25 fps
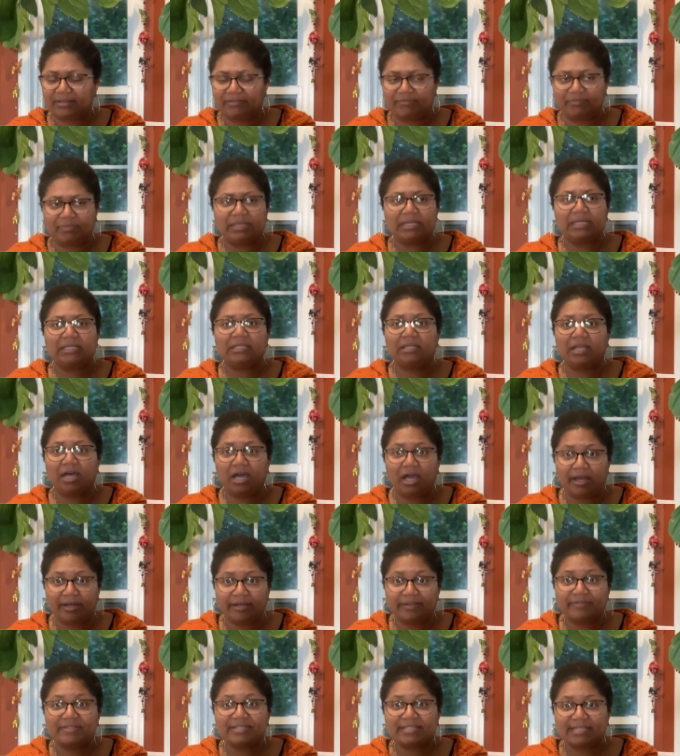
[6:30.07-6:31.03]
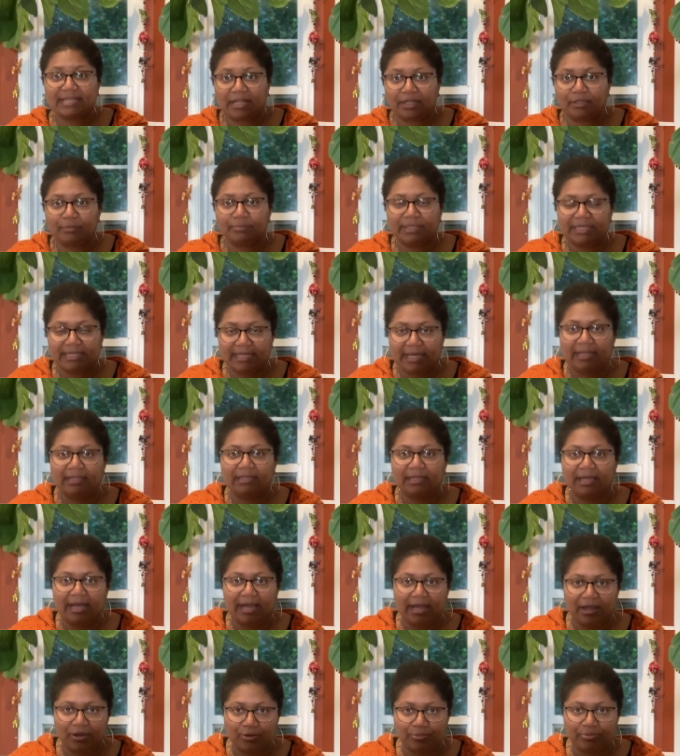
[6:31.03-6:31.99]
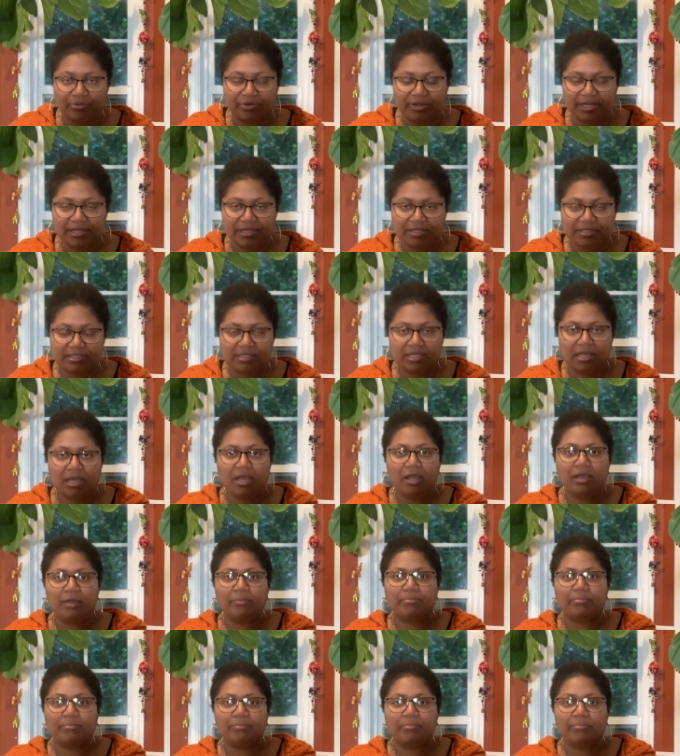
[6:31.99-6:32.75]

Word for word: There have been a lot of salmonella outbreaks.